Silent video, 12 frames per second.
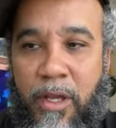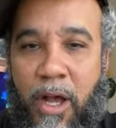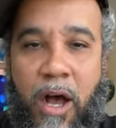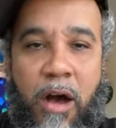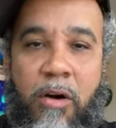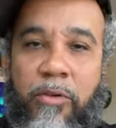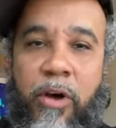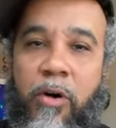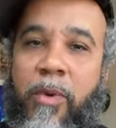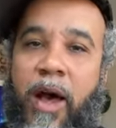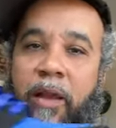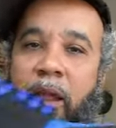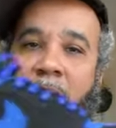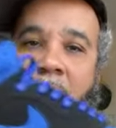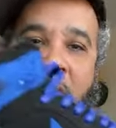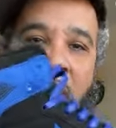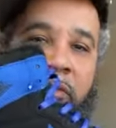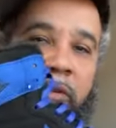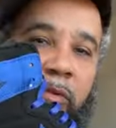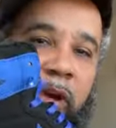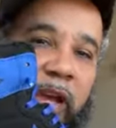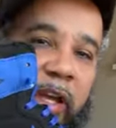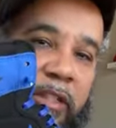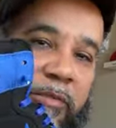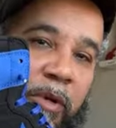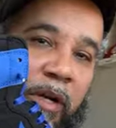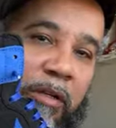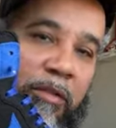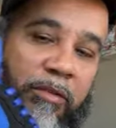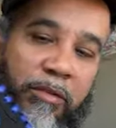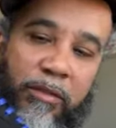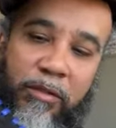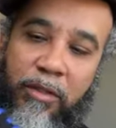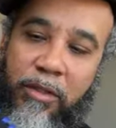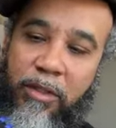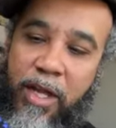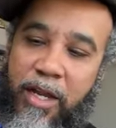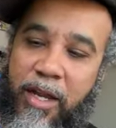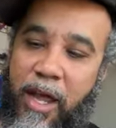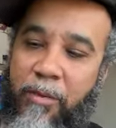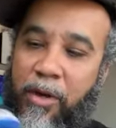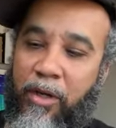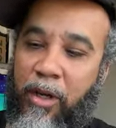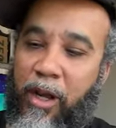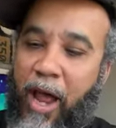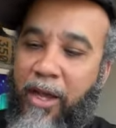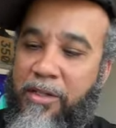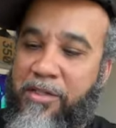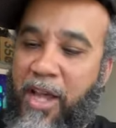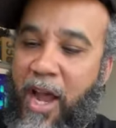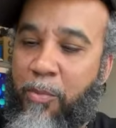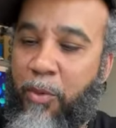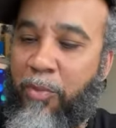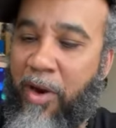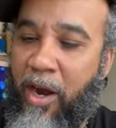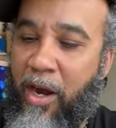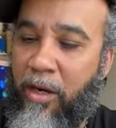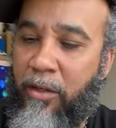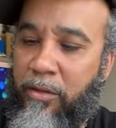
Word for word: I don't know about not having the wings, bro. That damn near look like a sample pair.